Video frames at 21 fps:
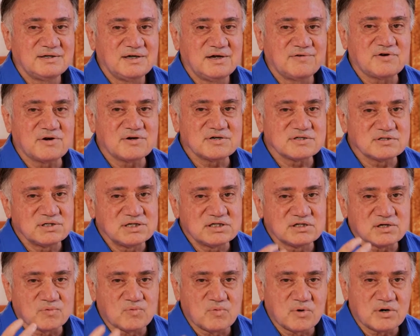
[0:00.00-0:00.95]
Of course, these
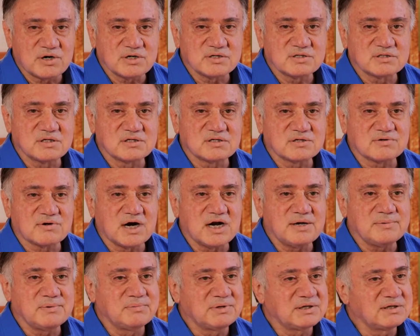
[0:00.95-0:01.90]
are words
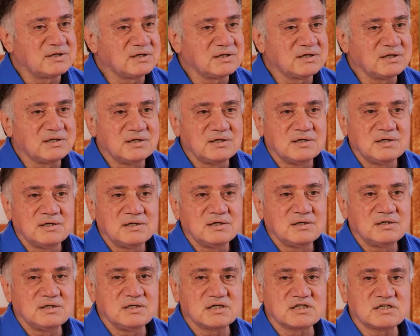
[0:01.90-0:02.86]
describing, but the
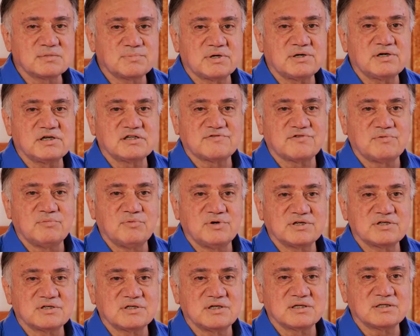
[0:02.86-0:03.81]
experience from
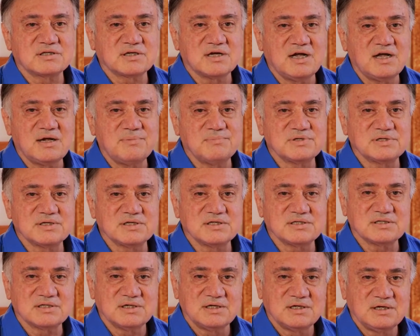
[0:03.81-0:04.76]
which this comes
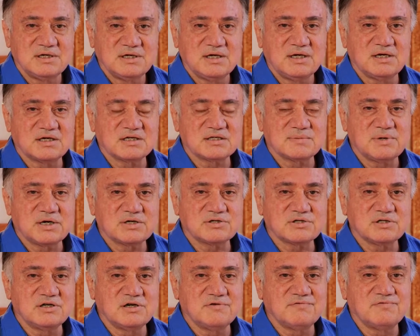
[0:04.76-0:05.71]
is an
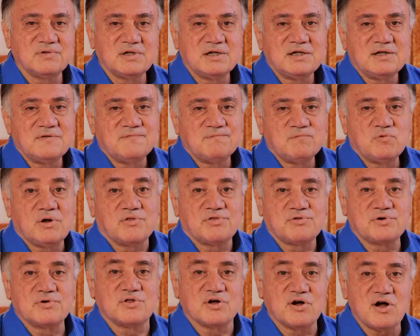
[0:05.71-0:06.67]
expression of, well,
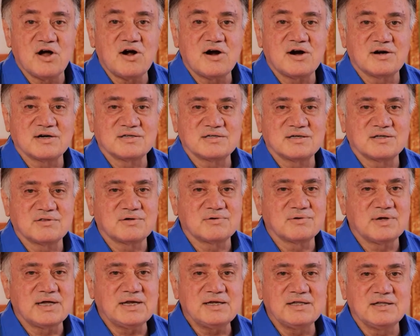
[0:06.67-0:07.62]
through the heart, is that
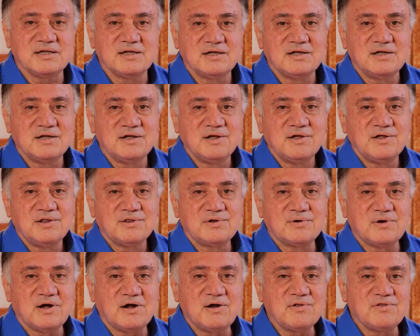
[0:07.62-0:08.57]

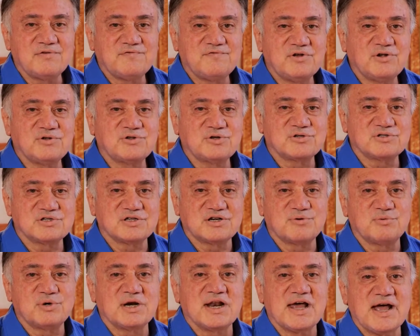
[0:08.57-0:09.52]
through all the filters that
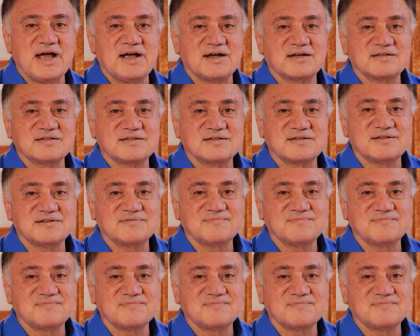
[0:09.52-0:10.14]
are relaxed.